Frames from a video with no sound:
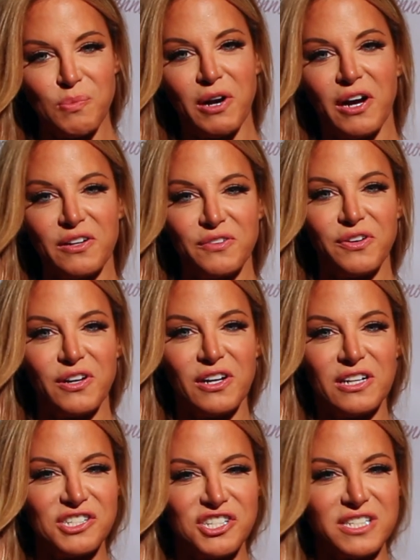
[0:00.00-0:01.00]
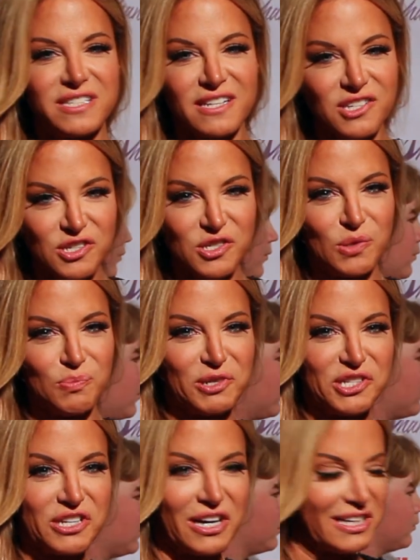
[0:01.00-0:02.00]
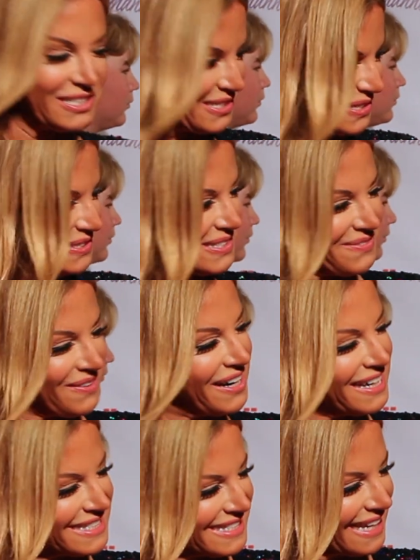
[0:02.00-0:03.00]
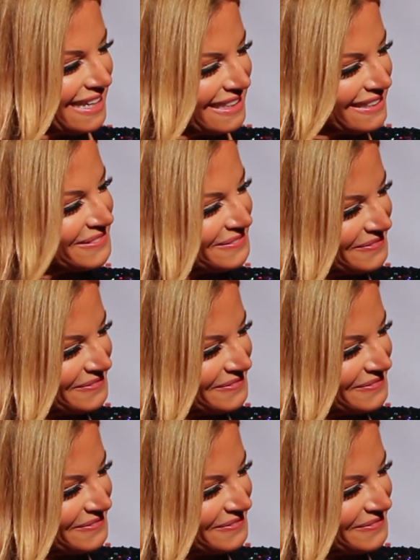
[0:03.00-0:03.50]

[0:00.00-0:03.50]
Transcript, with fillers: proud of her, and she's such a superstar. So it's very exciting.